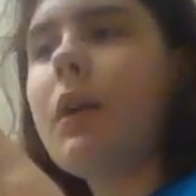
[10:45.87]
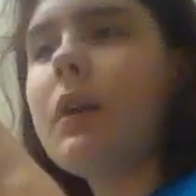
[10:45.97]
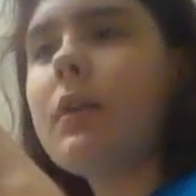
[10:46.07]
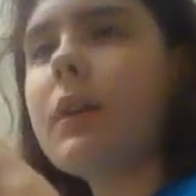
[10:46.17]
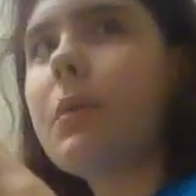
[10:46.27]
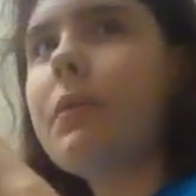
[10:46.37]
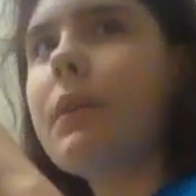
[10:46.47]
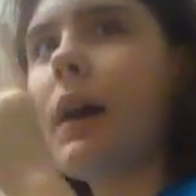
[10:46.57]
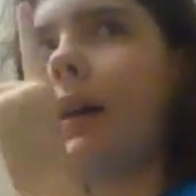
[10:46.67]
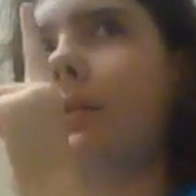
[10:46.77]
want to look
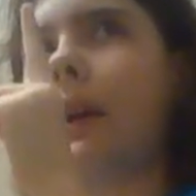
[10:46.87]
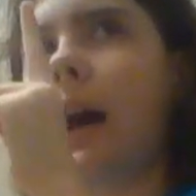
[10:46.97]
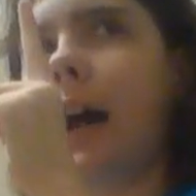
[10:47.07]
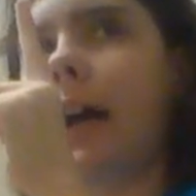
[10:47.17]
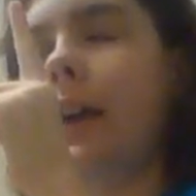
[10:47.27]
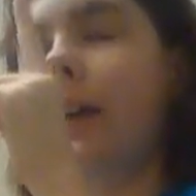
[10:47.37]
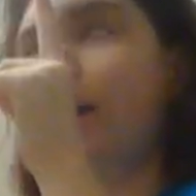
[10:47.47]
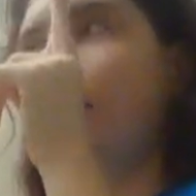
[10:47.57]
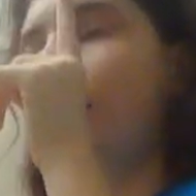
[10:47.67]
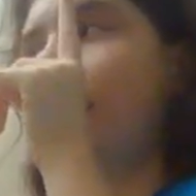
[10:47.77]
with your other eye
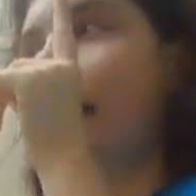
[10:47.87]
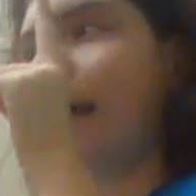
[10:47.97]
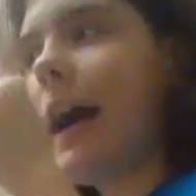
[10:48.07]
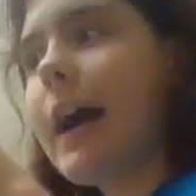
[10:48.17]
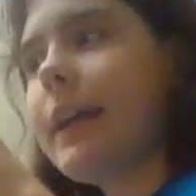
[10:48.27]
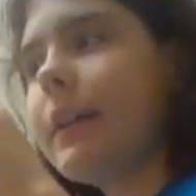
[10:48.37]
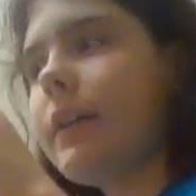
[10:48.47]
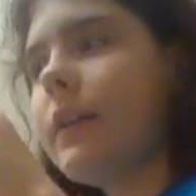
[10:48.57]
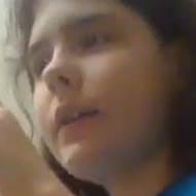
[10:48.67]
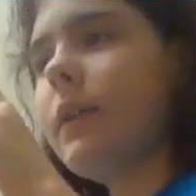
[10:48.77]
at
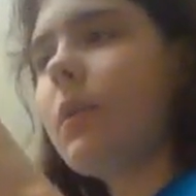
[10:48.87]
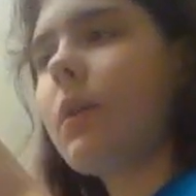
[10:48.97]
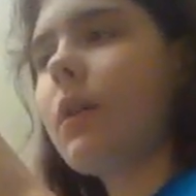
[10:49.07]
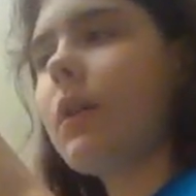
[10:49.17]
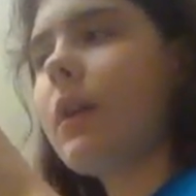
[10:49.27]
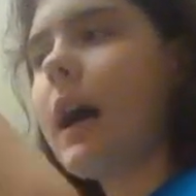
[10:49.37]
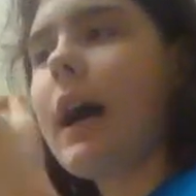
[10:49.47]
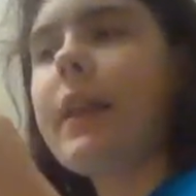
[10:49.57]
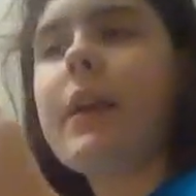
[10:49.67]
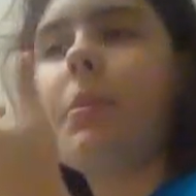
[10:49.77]
your
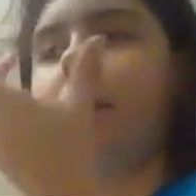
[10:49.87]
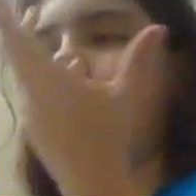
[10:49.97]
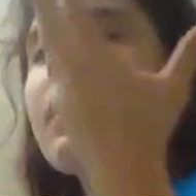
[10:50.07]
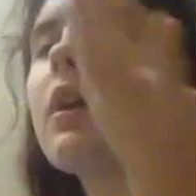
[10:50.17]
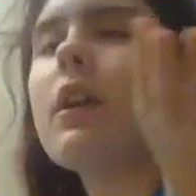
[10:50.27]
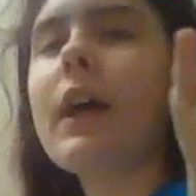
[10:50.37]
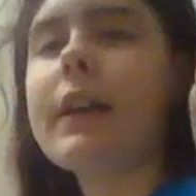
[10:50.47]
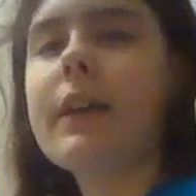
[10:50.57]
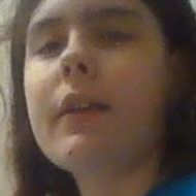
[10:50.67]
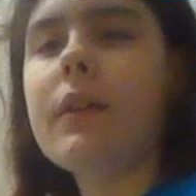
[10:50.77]
eye that you're putting the
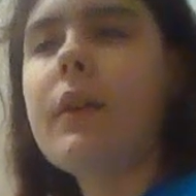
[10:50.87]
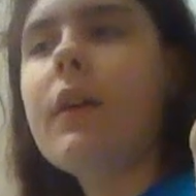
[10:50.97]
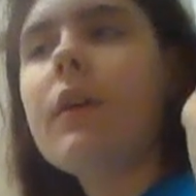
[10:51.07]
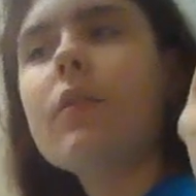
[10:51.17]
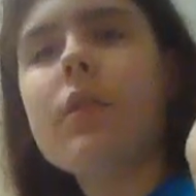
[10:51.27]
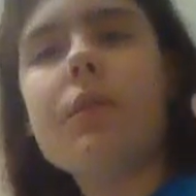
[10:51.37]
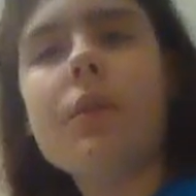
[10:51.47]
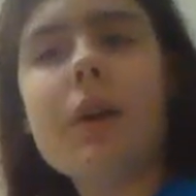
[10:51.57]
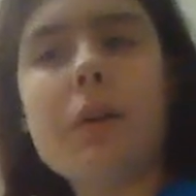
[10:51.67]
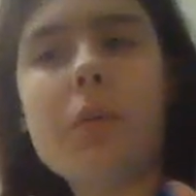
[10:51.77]
contact in, so
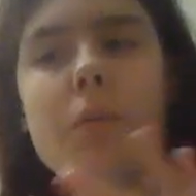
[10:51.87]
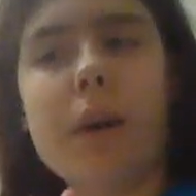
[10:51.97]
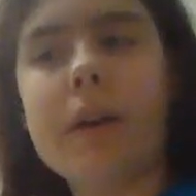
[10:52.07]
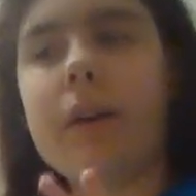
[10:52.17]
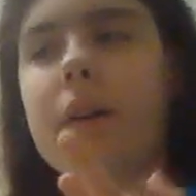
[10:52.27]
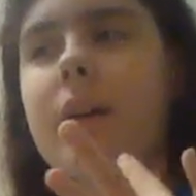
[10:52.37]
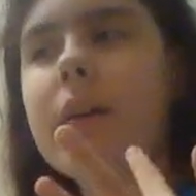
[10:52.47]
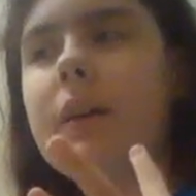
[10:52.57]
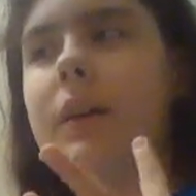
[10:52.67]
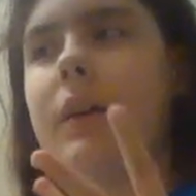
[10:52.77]
you know where
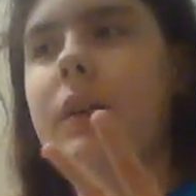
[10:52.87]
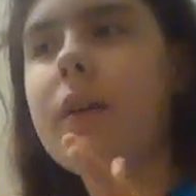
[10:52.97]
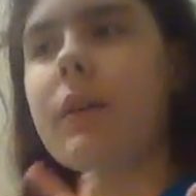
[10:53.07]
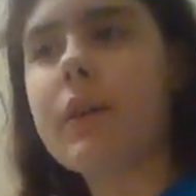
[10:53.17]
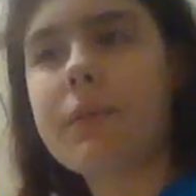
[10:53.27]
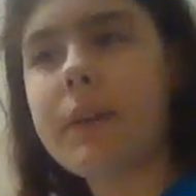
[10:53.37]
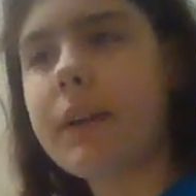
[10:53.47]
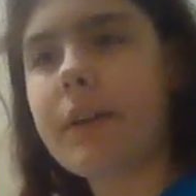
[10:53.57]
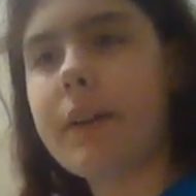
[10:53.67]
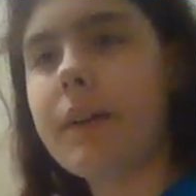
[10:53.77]
your
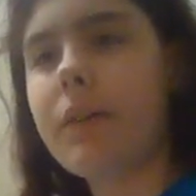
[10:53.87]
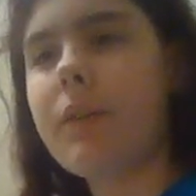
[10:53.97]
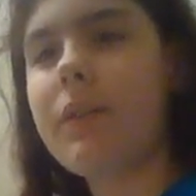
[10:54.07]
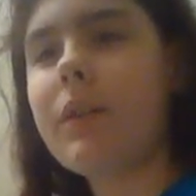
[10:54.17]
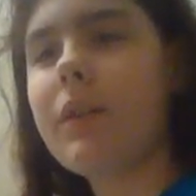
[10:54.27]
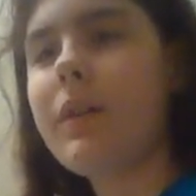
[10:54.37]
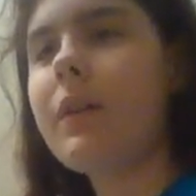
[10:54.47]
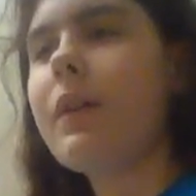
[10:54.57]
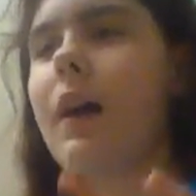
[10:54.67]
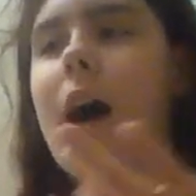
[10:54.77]
finger is.
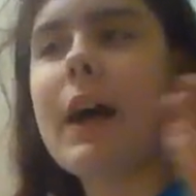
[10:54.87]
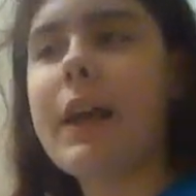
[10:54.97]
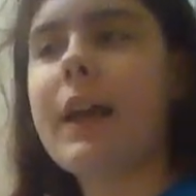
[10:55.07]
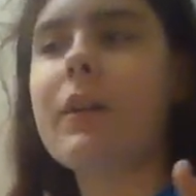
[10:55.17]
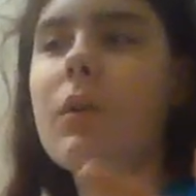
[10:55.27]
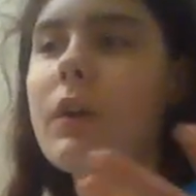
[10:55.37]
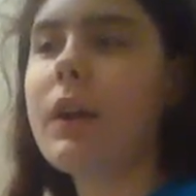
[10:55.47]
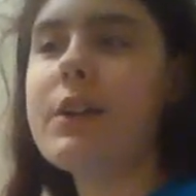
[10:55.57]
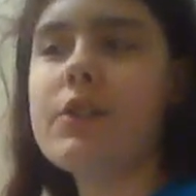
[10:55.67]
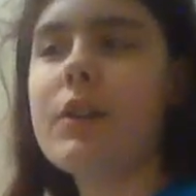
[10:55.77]
Eye-hand
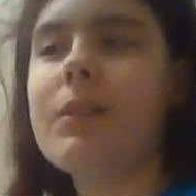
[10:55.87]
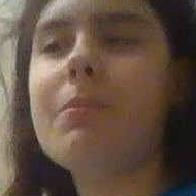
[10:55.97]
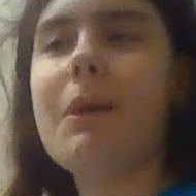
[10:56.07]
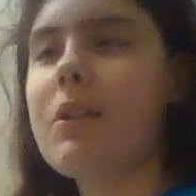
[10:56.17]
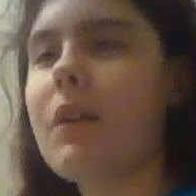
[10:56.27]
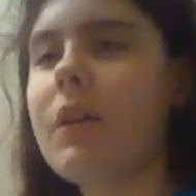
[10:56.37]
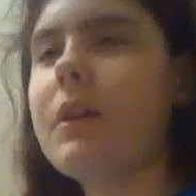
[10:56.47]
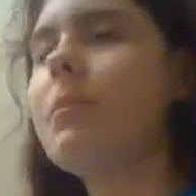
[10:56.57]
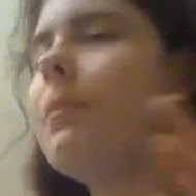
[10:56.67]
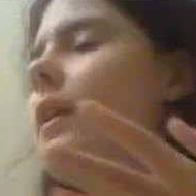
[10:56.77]
coordination, basically.